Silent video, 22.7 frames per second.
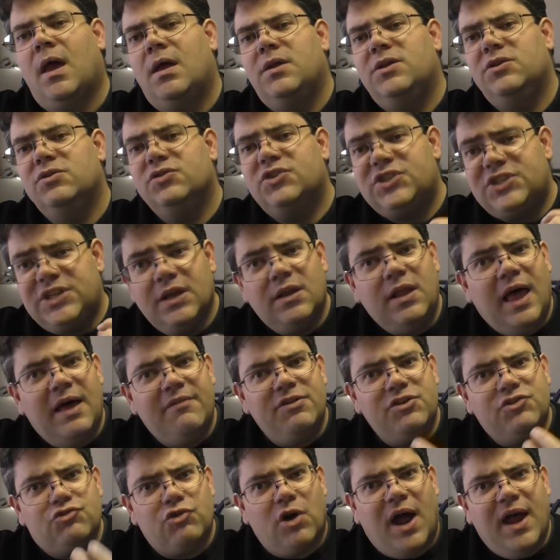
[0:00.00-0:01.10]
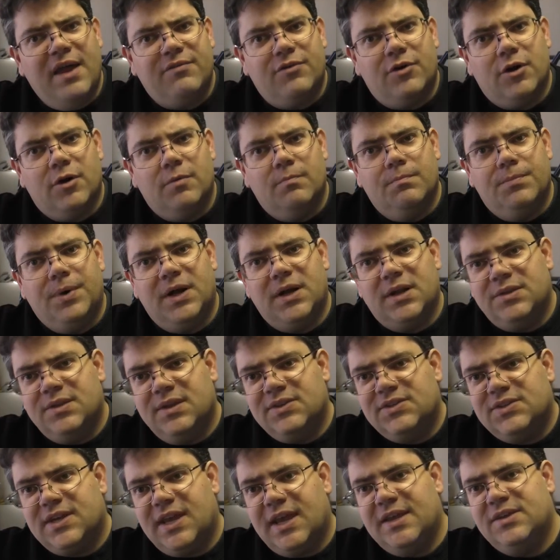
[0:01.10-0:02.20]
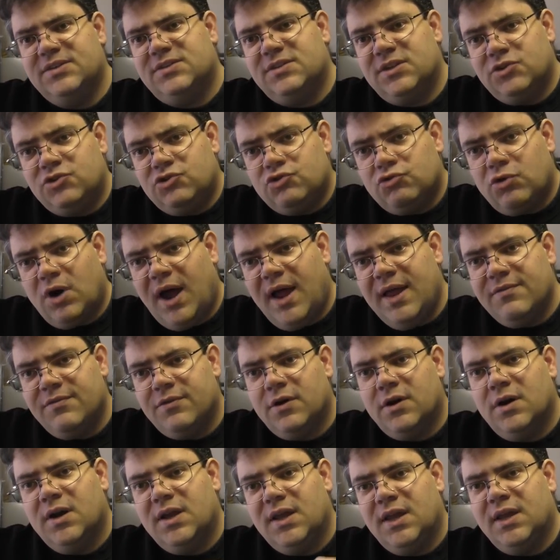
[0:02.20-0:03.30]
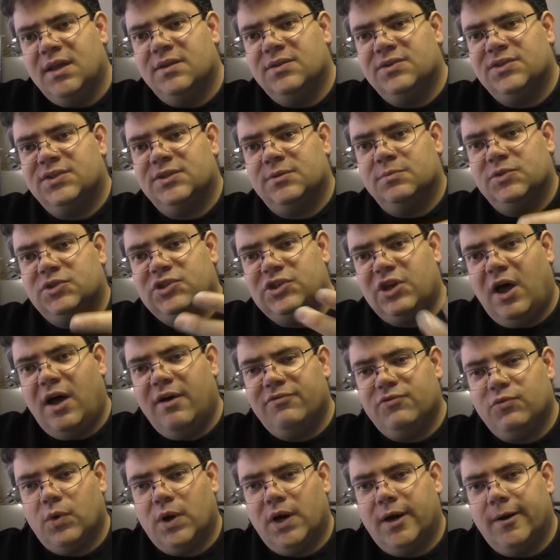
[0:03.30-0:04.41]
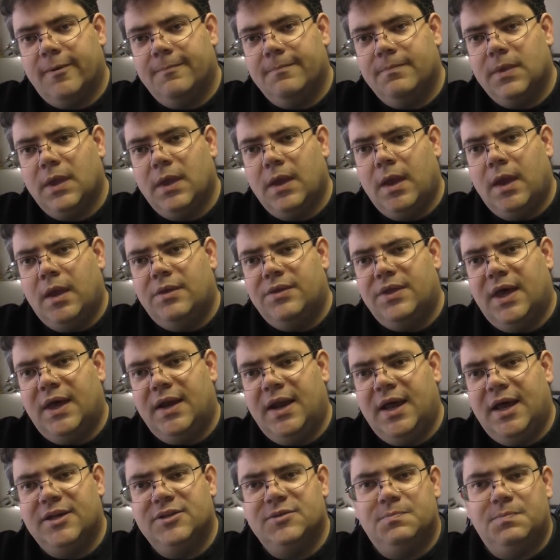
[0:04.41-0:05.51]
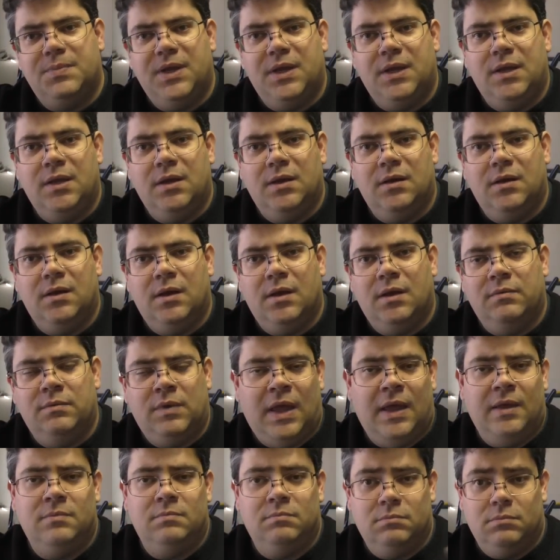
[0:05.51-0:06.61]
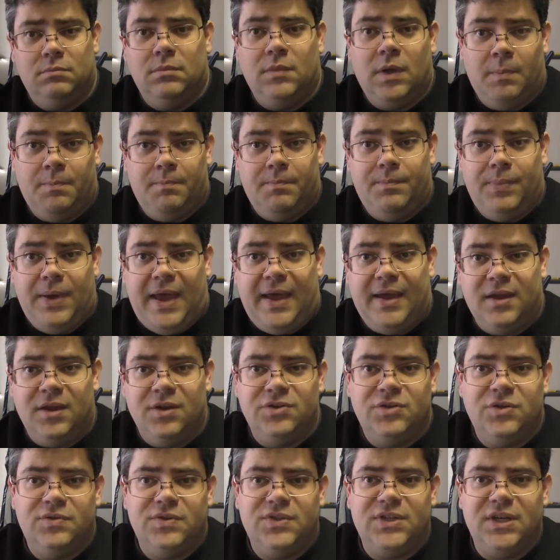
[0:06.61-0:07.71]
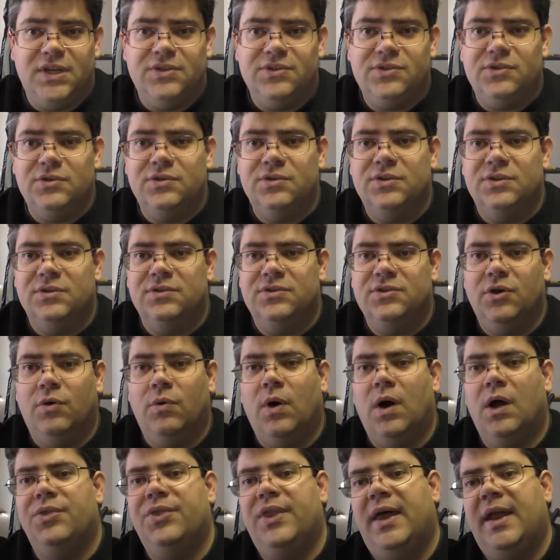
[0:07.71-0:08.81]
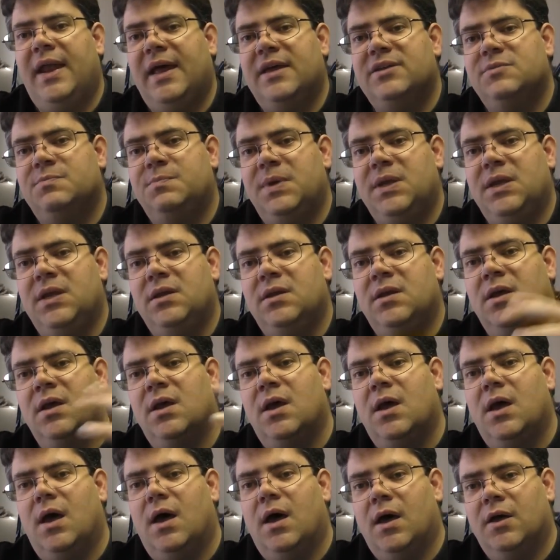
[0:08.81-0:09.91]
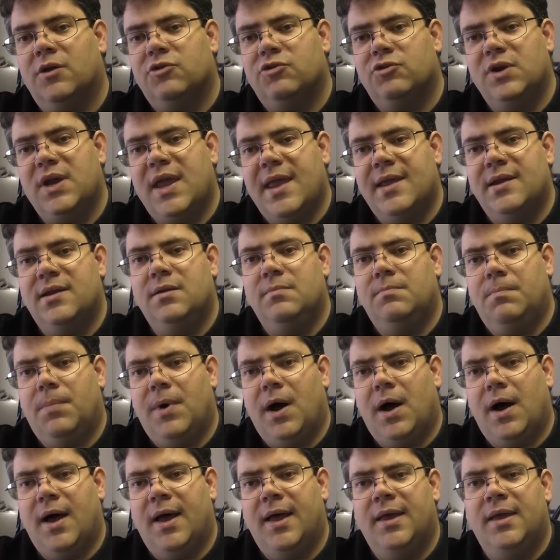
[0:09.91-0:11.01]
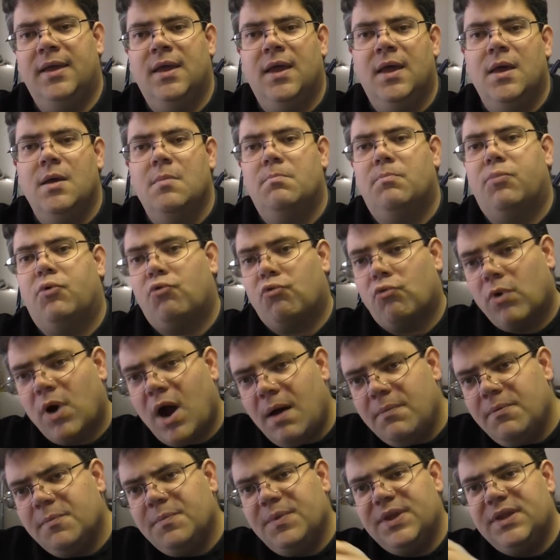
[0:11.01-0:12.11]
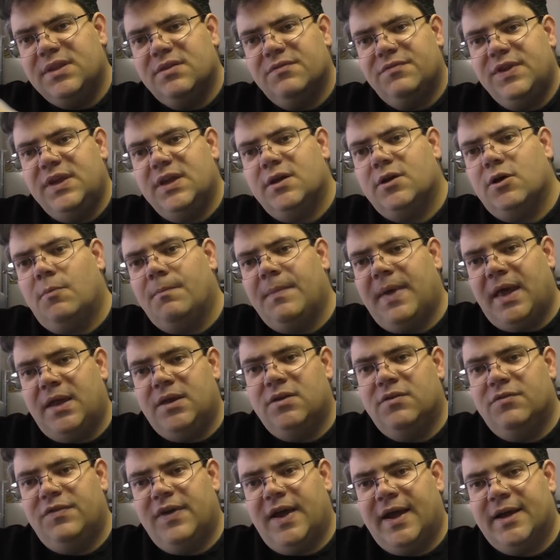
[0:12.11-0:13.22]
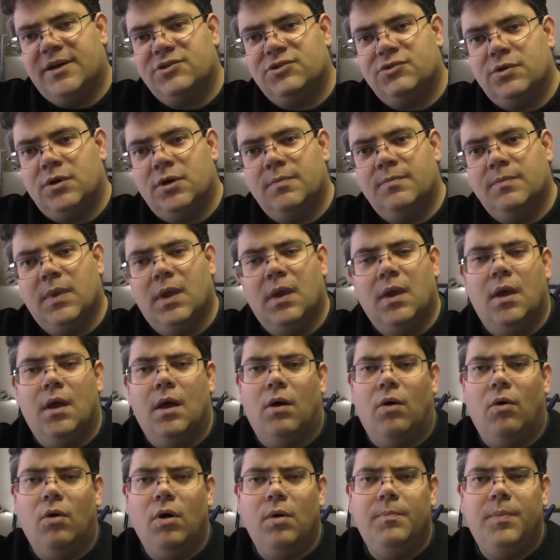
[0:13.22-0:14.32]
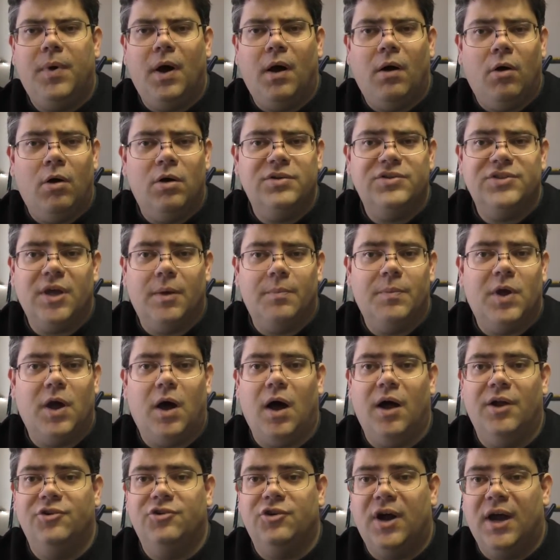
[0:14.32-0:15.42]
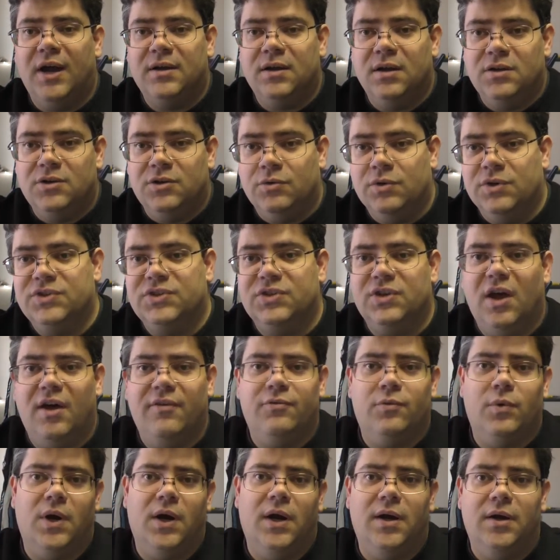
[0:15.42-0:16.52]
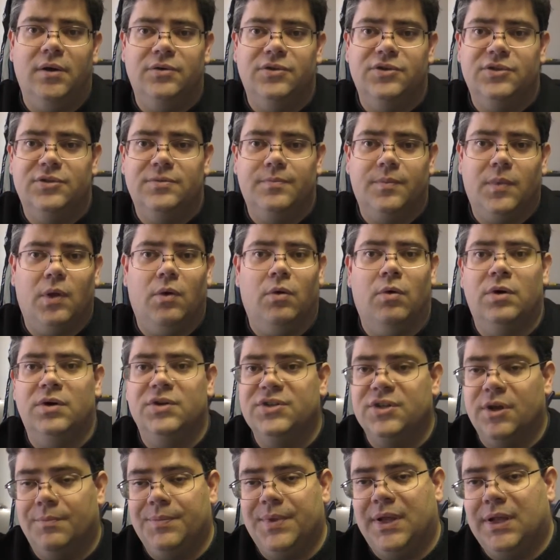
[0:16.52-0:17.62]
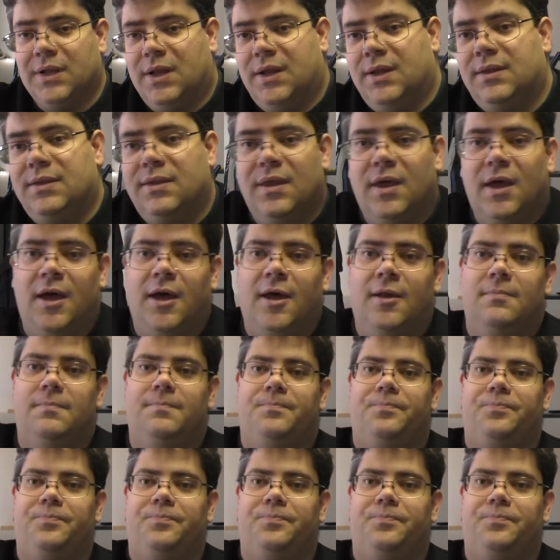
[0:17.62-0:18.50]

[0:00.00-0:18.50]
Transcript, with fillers: You still have a driver, but in this case, the driver is some software that has been, and a package of sensors and so on, that has been uh, created by probably the vehicle manufacturer or are subcontracted to a software house or something like that.